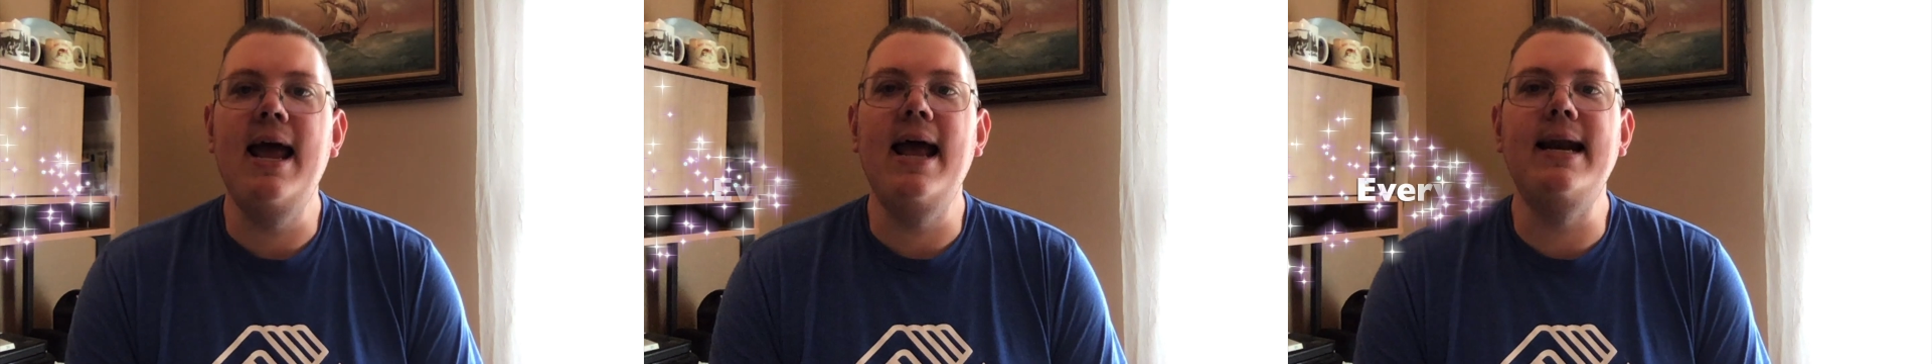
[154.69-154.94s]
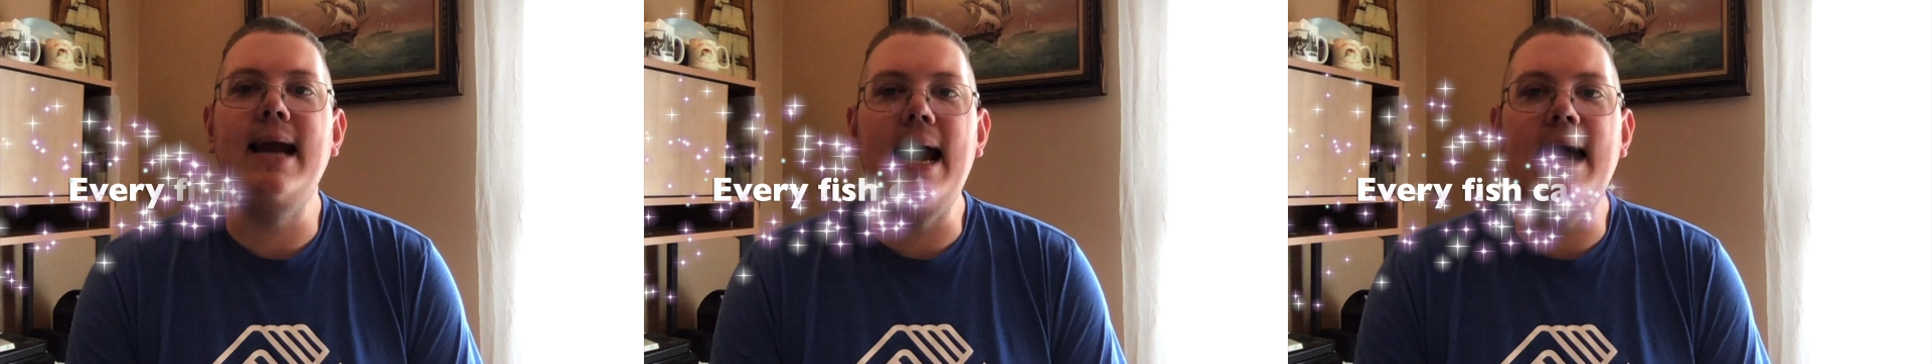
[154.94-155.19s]

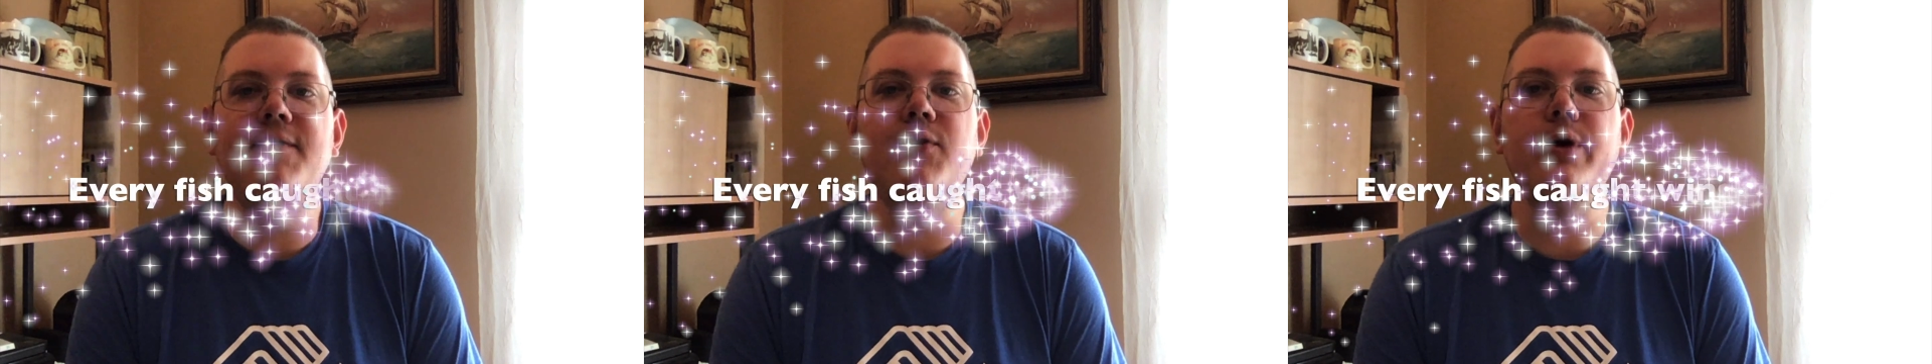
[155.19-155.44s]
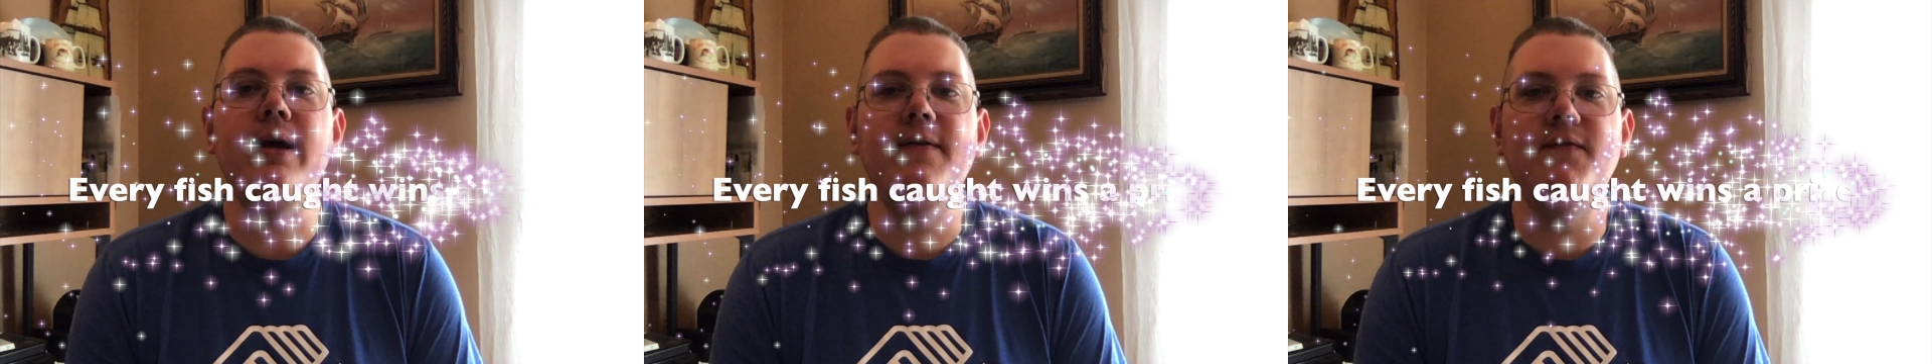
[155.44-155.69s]
and
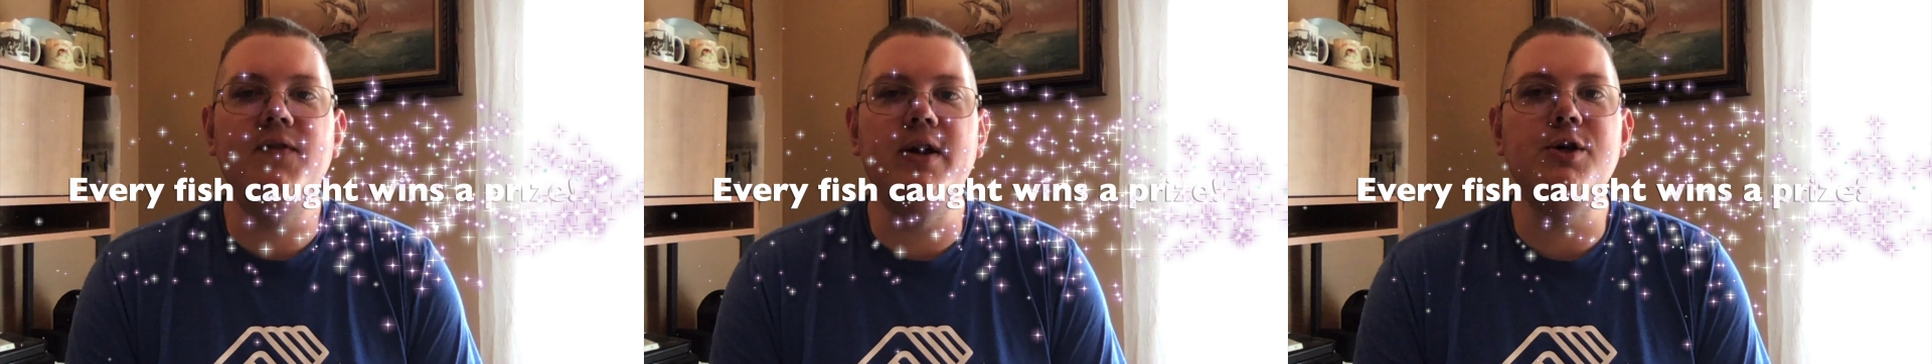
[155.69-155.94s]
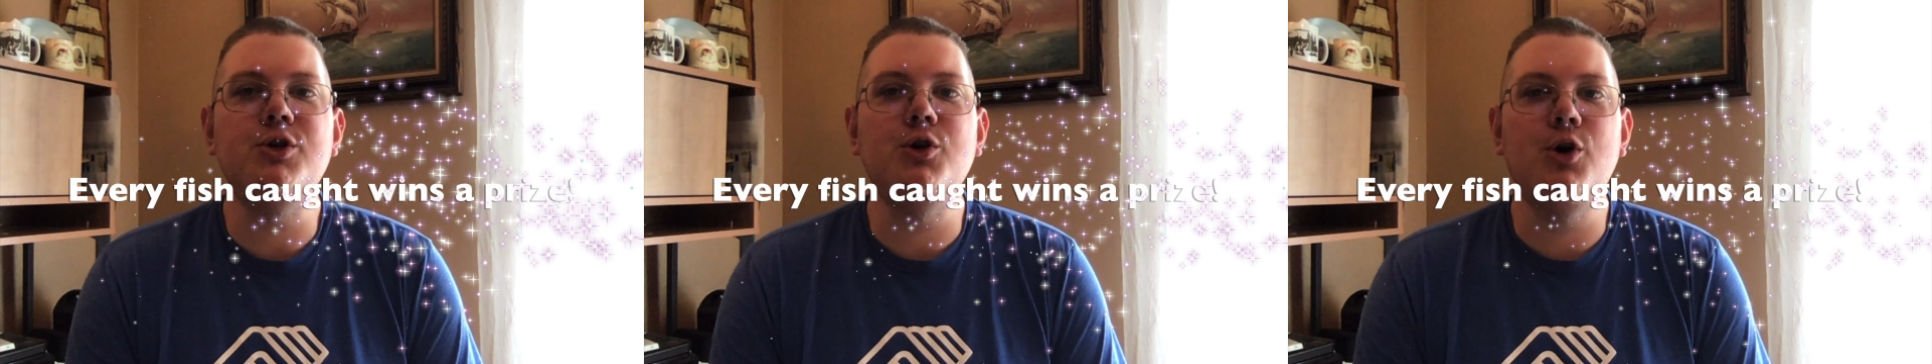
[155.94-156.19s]
every
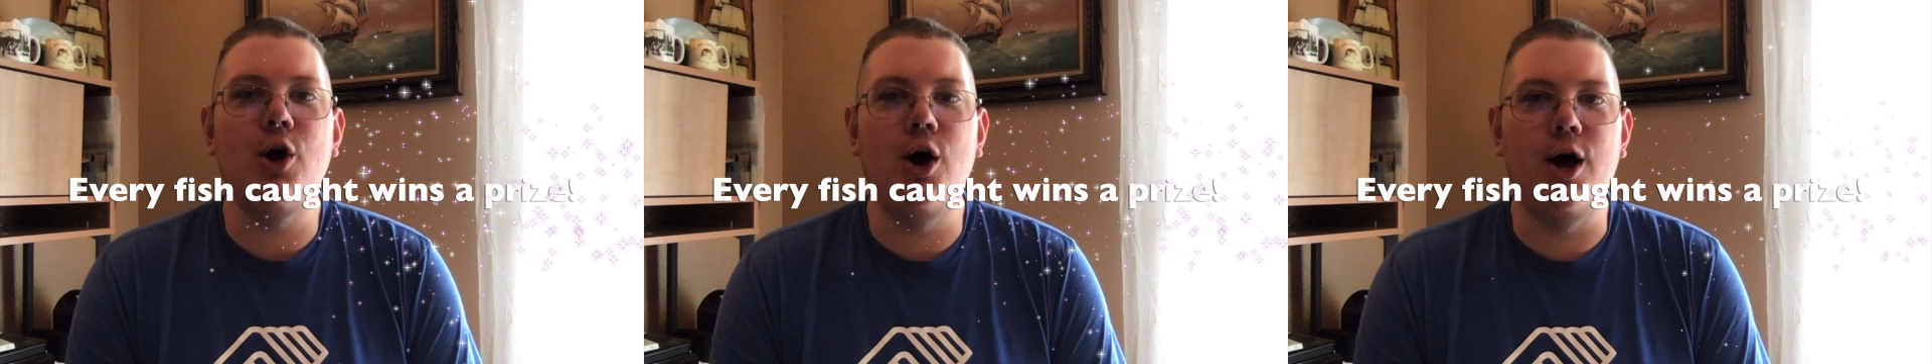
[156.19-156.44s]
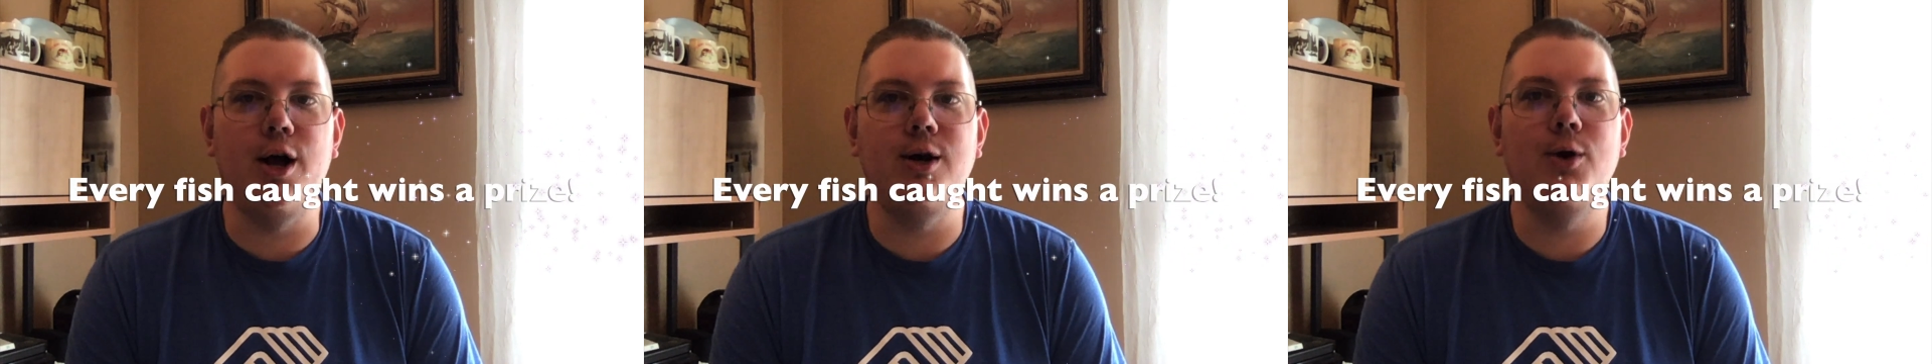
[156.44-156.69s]
fish
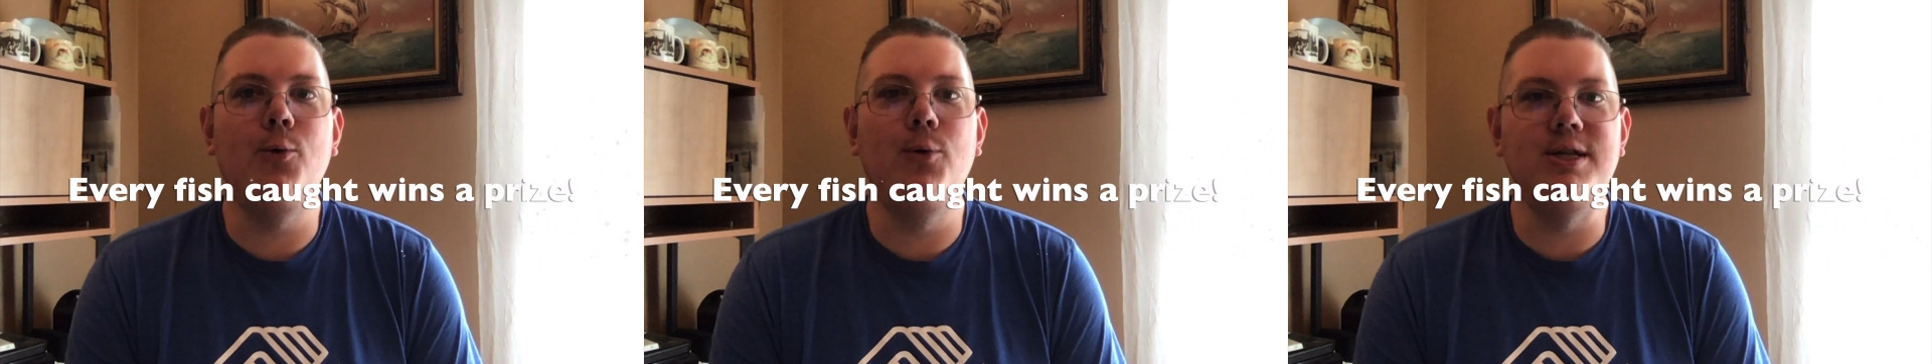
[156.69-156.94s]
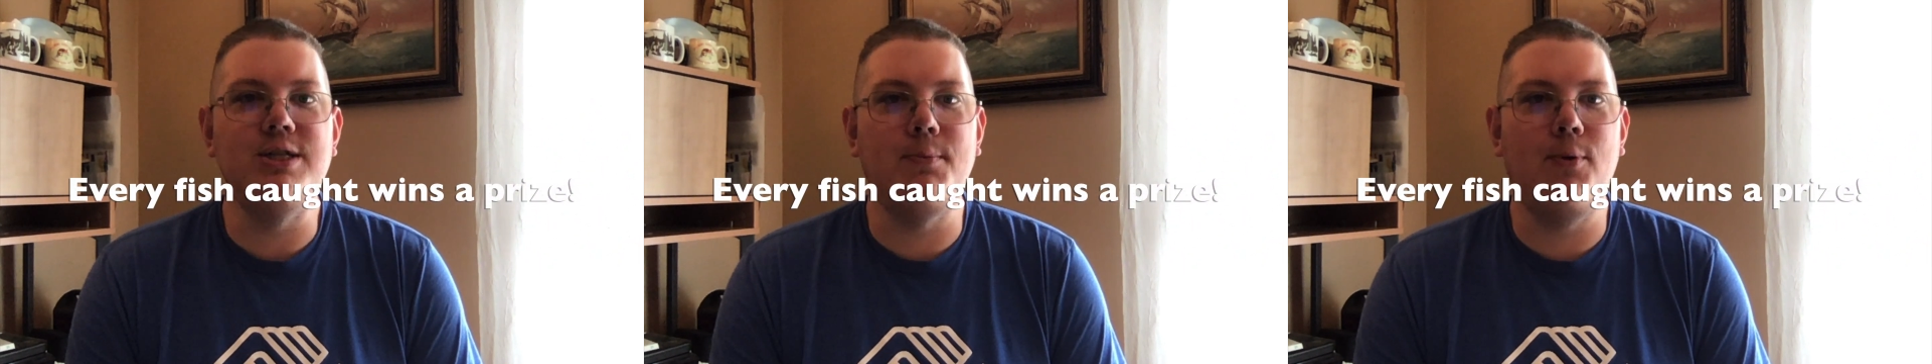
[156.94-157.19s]
caught
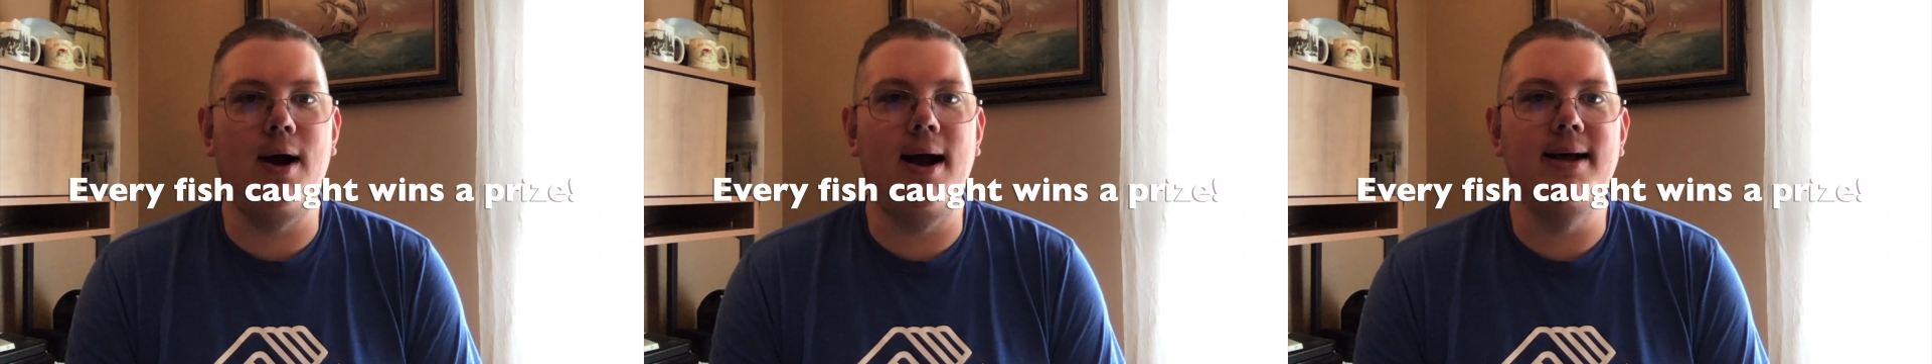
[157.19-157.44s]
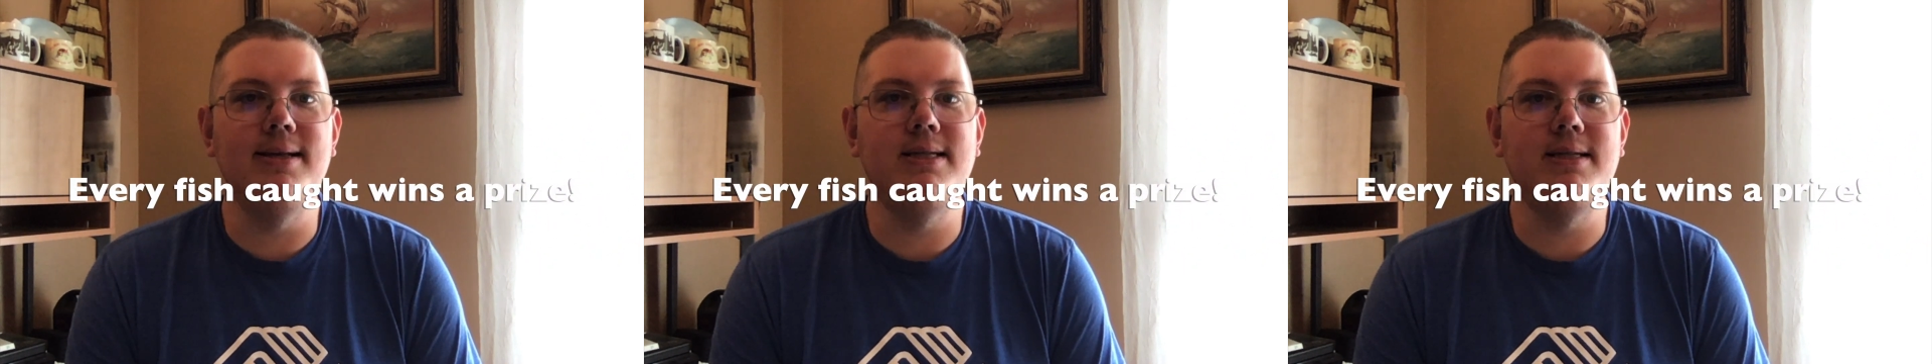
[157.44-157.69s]
wins a
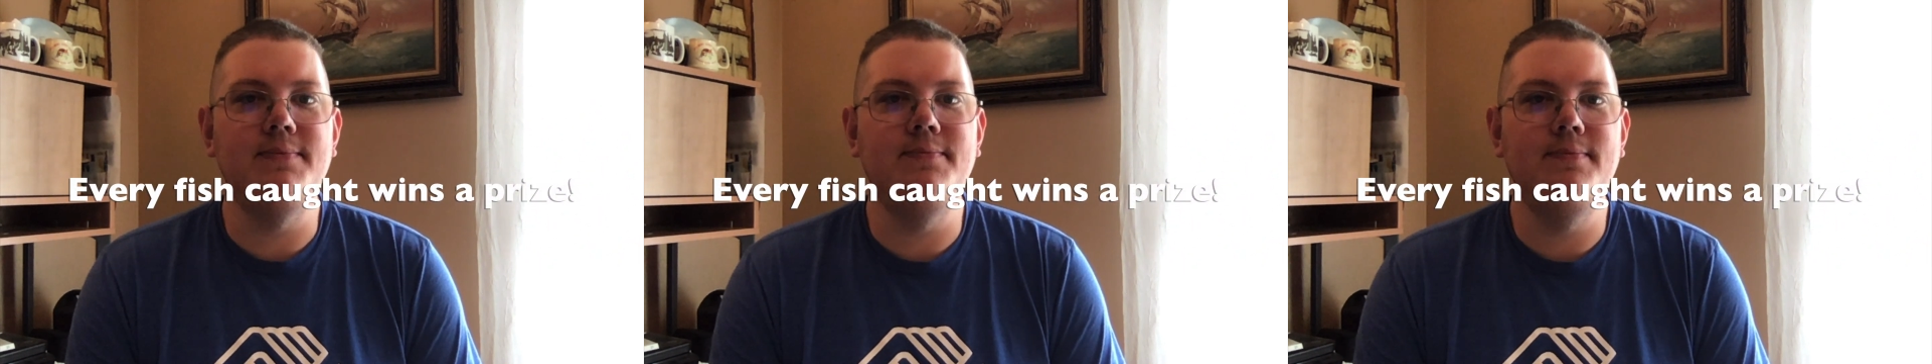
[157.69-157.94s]
prize.